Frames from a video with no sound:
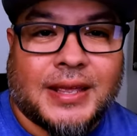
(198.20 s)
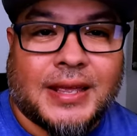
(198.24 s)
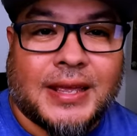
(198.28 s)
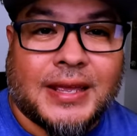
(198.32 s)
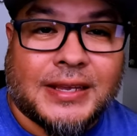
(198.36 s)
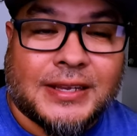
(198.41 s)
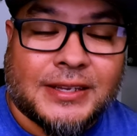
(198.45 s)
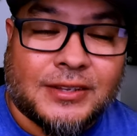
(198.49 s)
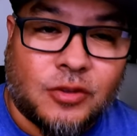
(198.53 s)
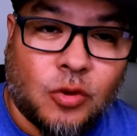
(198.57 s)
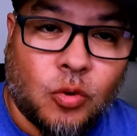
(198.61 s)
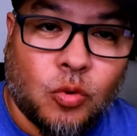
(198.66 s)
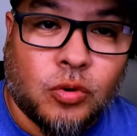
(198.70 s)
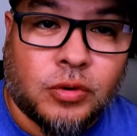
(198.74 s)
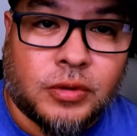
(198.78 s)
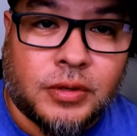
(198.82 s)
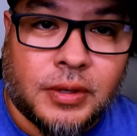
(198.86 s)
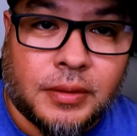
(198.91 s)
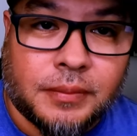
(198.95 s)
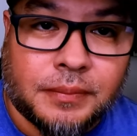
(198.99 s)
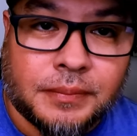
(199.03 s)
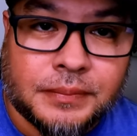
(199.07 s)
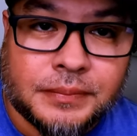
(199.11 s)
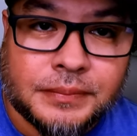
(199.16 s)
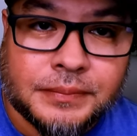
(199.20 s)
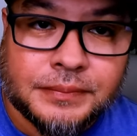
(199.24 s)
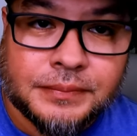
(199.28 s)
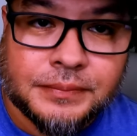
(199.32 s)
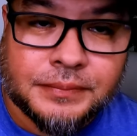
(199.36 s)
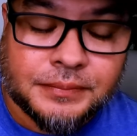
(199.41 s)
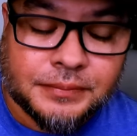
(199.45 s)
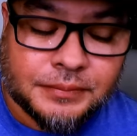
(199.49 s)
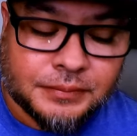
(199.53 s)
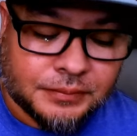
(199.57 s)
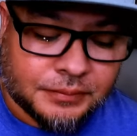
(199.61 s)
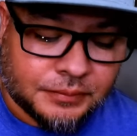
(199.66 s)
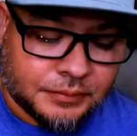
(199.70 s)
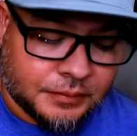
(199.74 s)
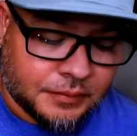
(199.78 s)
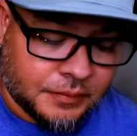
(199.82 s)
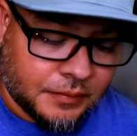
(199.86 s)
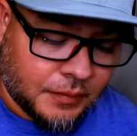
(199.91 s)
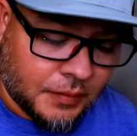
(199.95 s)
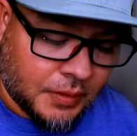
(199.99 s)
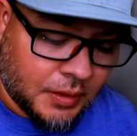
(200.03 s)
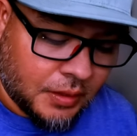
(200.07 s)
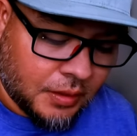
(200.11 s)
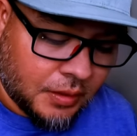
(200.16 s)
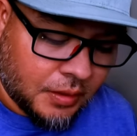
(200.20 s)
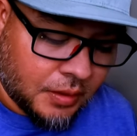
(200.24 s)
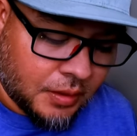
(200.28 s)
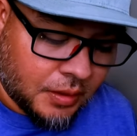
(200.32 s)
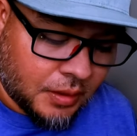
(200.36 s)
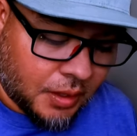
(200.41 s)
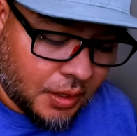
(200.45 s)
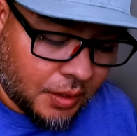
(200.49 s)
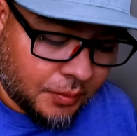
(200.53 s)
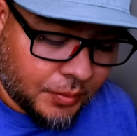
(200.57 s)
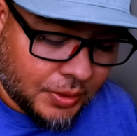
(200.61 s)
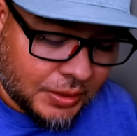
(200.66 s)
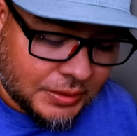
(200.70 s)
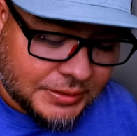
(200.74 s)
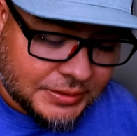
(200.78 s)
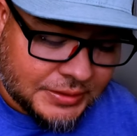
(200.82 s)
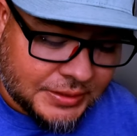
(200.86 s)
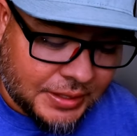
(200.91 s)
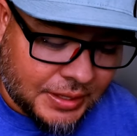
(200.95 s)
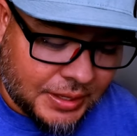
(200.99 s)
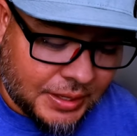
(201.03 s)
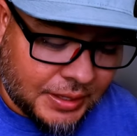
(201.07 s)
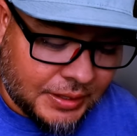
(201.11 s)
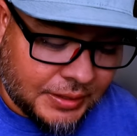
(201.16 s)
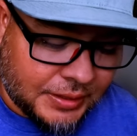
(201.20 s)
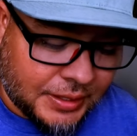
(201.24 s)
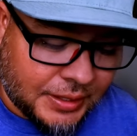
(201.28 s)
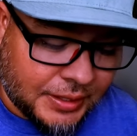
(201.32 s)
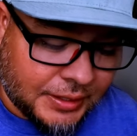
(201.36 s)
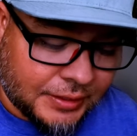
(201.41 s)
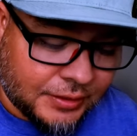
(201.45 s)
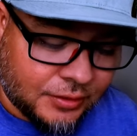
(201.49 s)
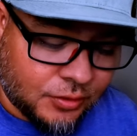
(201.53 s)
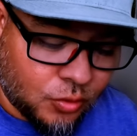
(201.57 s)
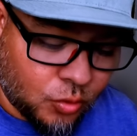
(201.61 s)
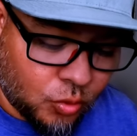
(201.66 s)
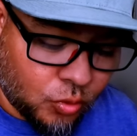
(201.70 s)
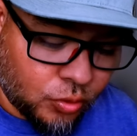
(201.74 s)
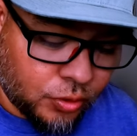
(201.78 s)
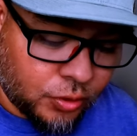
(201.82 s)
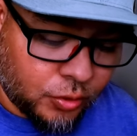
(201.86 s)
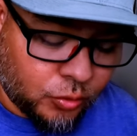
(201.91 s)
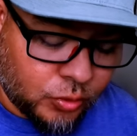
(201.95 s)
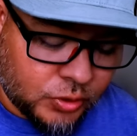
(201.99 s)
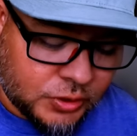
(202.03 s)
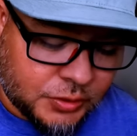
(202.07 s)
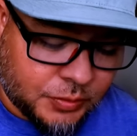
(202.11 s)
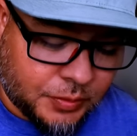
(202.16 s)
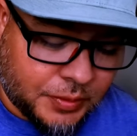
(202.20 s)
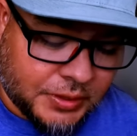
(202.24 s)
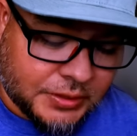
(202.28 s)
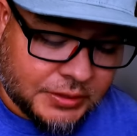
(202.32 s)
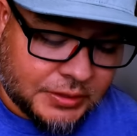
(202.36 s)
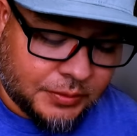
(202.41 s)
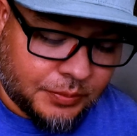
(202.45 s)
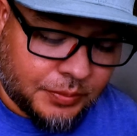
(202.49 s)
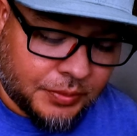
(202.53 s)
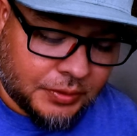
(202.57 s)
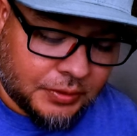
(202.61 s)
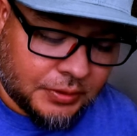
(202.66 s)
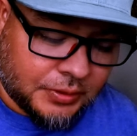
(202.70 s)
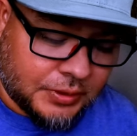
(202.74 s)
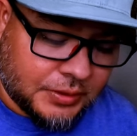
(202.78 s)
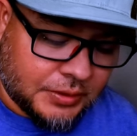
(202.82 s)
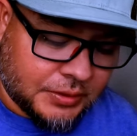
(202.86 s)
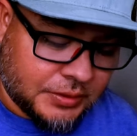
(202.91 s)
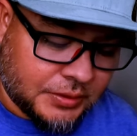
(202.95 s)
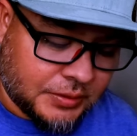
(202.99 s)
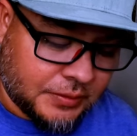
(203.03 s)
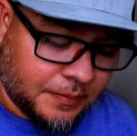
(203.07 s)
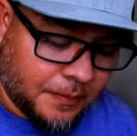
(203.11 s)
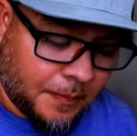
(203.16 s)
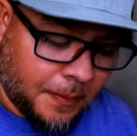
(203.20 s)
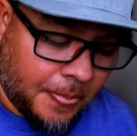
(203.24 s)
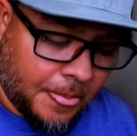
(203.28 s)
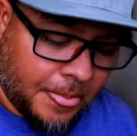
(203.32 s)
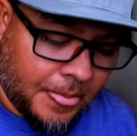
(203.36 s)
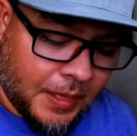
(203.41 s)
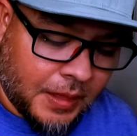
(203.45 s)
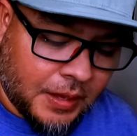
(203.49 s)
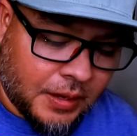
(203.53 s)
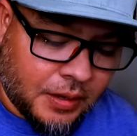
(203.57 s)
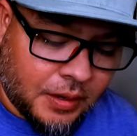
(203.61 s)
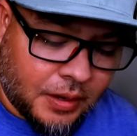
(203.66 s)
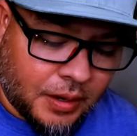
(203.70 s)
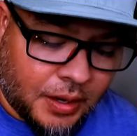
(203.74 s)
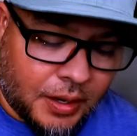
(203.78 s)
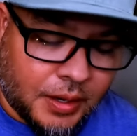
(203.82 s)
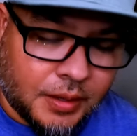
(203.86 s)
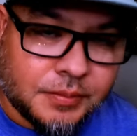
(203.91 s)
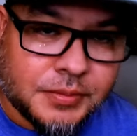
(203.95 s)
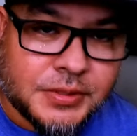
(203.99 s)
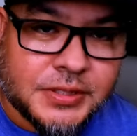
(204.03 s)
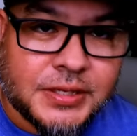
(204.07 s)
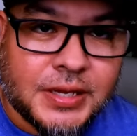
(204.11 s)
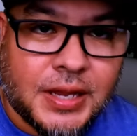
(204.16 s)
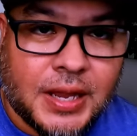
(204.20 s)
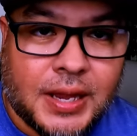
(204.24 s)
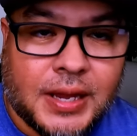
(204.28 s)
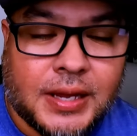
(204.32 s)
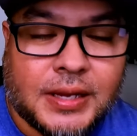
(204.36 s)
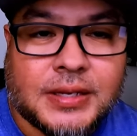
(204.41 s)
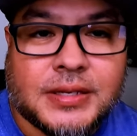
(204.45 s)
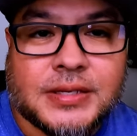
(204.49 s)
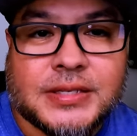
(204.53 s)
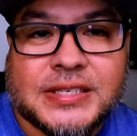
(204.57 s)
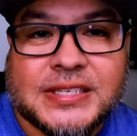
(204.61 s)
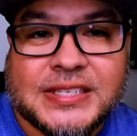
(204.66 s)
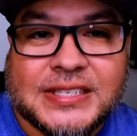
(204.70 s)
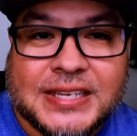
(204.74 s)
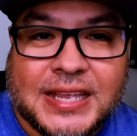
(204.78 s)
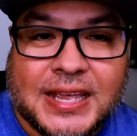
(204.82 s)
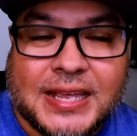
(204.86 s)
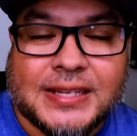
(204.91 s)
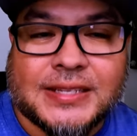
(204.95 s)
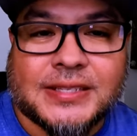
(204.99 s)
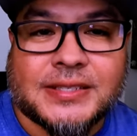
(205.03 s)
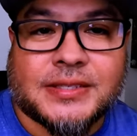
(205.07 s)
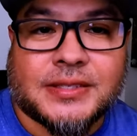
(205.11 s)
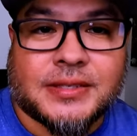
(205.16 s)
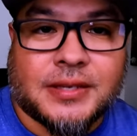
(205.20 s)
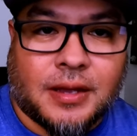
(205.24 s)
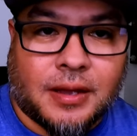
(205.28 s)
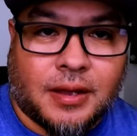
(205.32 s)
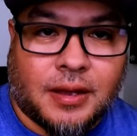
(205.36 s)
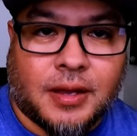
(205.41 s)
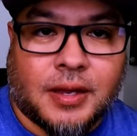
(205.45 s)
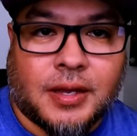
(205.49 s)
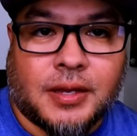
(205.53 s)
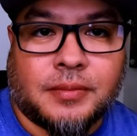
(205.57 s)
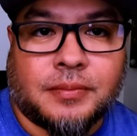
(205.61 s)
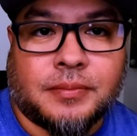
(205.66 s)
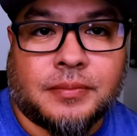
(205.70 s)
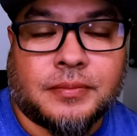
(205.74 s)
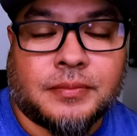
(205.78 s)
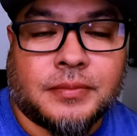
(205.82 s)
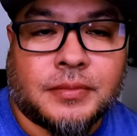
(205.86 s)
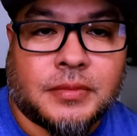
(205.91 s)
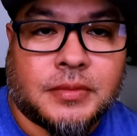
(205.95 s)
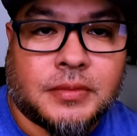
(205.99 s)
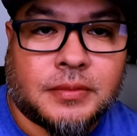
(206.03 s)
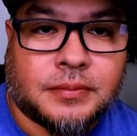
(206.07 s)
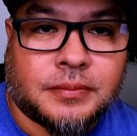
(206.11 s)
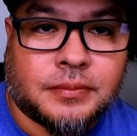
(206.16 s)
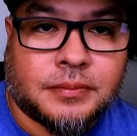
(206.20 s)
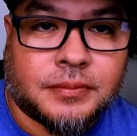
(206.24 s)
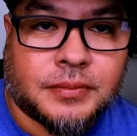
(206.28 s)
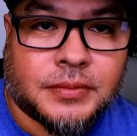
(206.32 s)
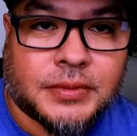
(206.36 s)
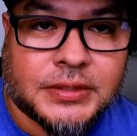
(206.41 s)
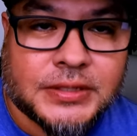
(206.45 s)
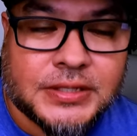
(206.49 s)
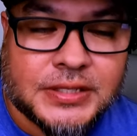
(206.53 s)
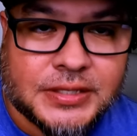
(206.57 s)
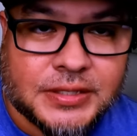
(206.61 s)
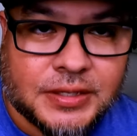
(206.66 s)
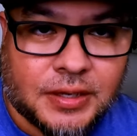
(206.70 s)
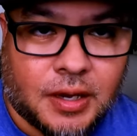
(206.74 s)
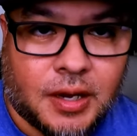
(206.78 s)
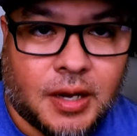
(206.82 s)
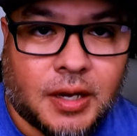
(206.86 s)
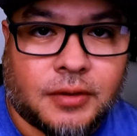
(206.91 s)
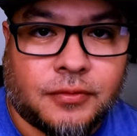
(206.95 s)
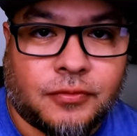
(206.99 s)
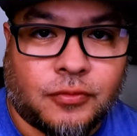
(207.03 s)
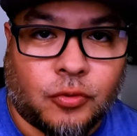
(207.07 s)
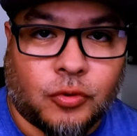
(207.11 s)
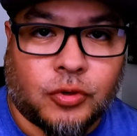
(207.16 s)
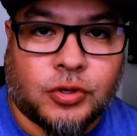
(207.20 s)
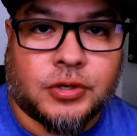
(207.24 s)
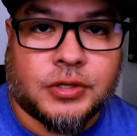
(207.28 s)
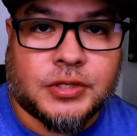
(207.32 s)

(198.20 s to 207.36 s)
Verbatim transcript: ignore them. I'm not saying ignore your responsibilities. I'm saying set time aside for